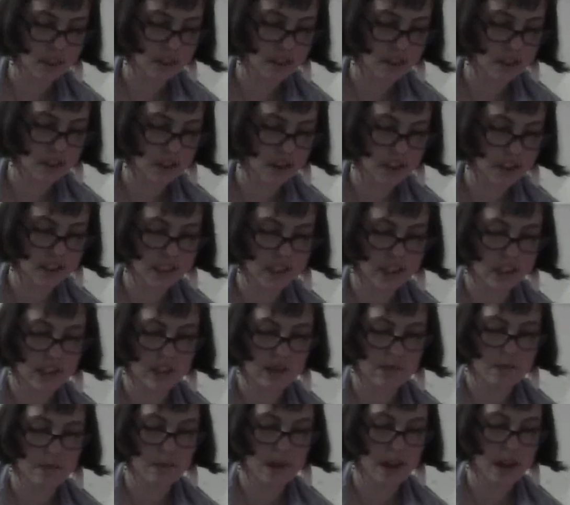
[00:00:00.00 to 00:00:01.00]
with their thoughts and
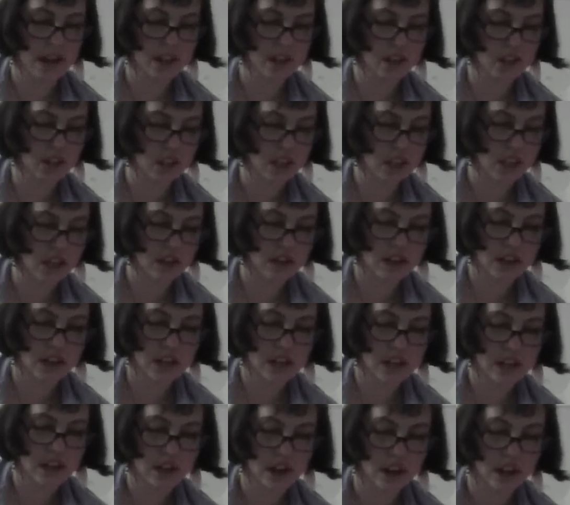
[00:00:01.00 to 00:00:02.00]

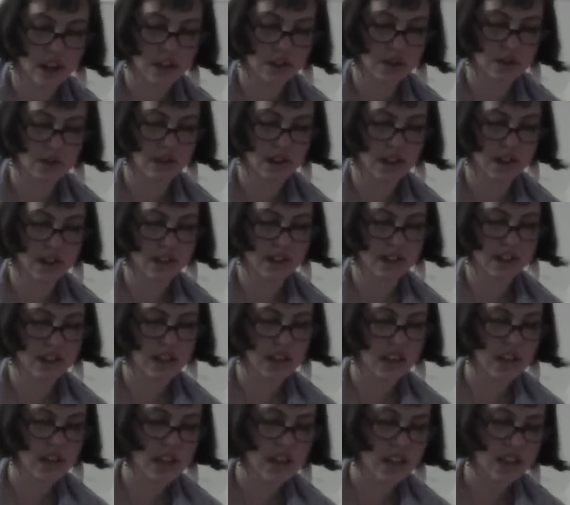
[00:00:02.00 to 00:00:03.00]
imaginary constructs.
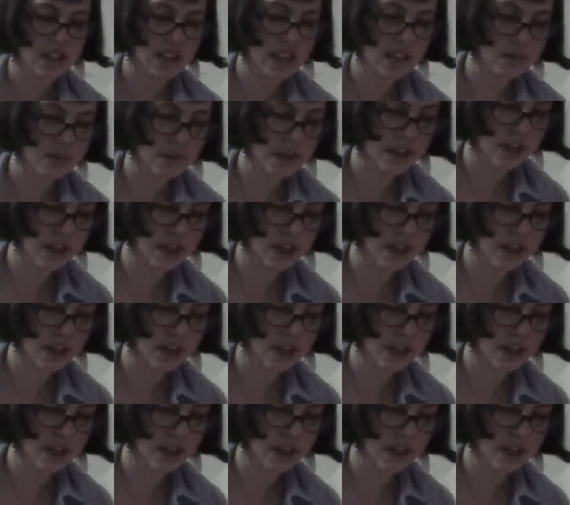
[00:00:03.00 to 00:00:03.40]
They